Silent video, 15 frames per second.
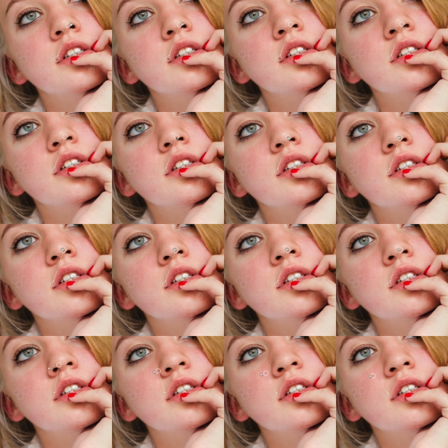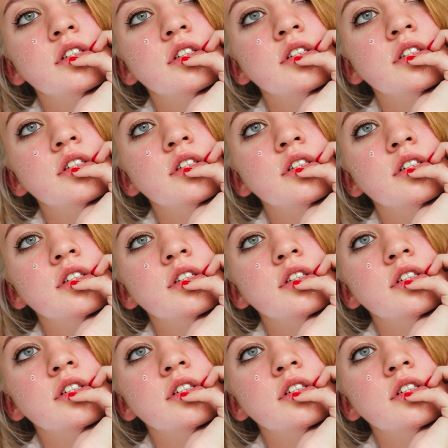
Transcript: Nothing is said.